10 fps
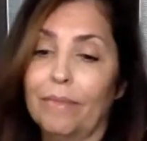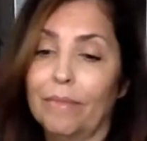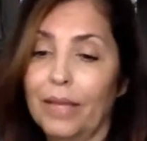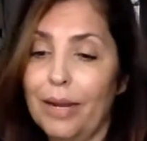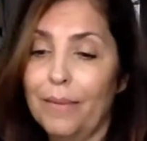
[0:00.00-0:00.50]

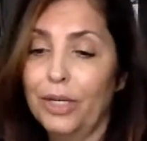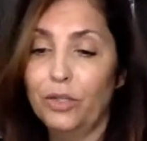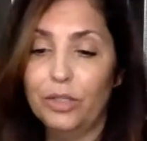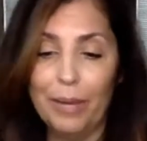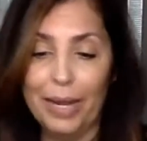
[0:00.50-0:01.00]
and I'm gonna
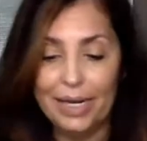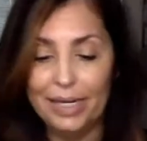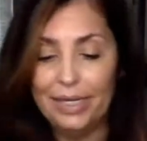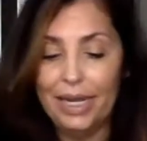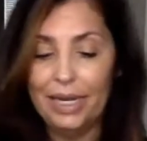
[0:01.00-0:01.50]
use my handy
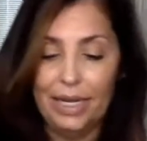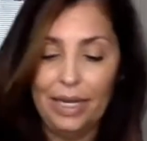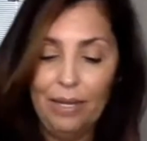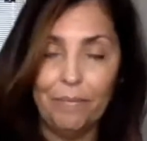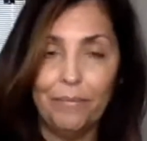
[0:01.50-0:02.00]
dandy
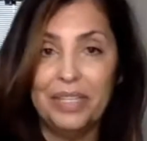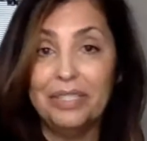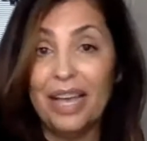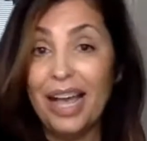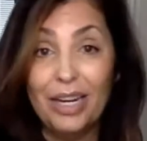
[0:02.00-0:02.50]

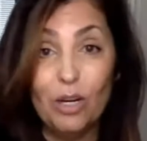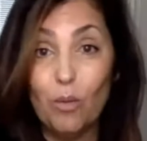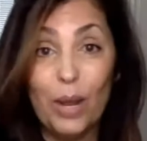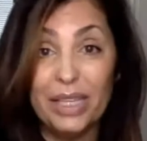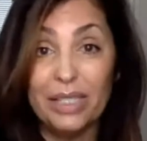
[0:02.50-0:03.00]
because I don't
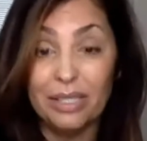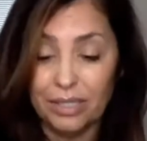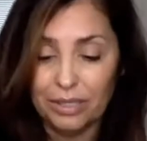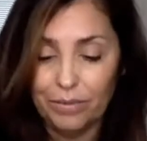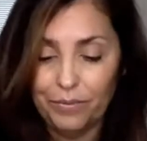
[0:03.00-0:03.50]

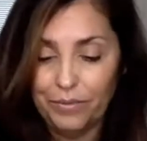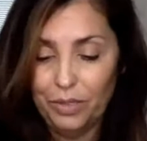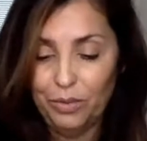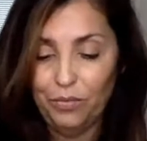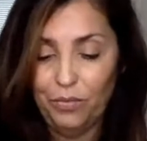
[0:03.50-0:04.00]
waste. This
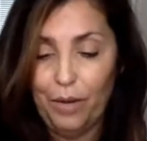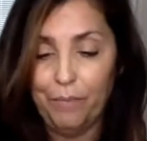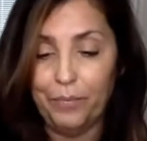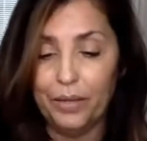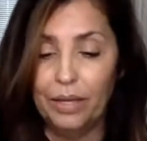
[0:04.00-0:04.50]
was from
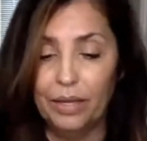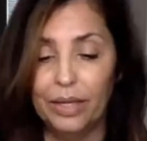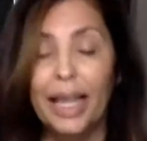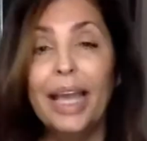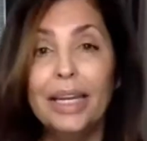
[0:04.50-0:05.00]

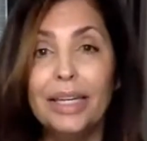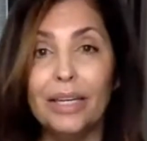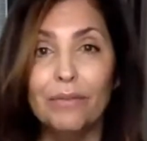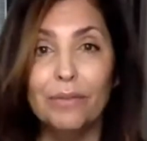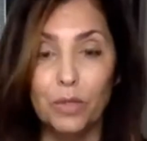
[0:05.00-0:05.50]
candy
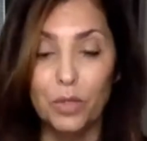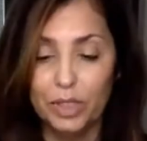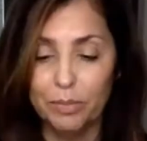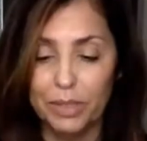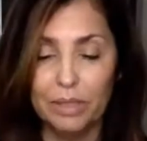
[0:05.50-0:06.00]
from
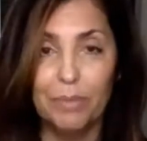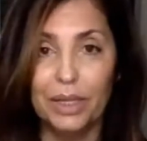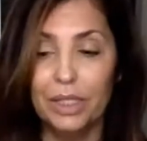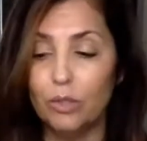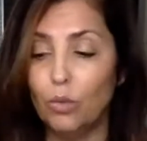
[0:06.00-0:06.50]
Christmas, but
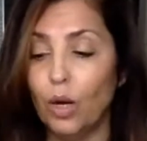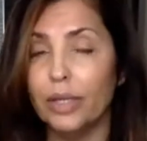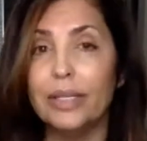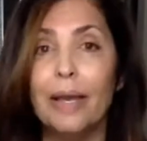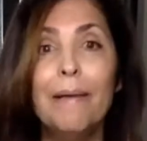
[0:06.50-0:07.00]
this
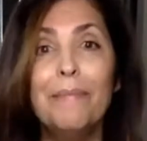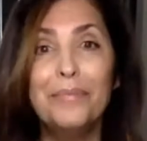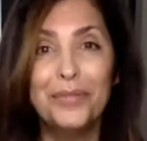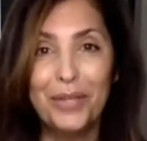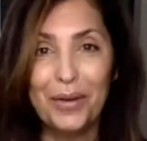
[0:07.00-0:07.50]
worked.
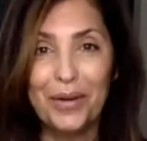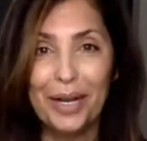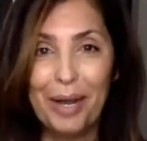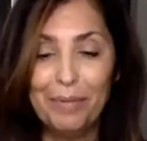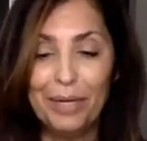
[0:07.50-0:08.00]
So a
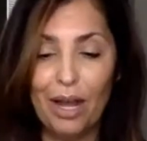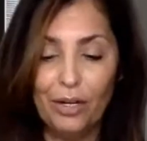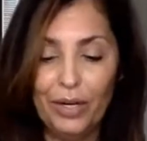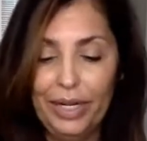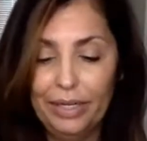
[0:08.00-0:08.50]
cup of
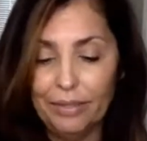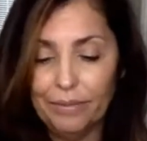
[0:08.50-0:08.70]
concrete.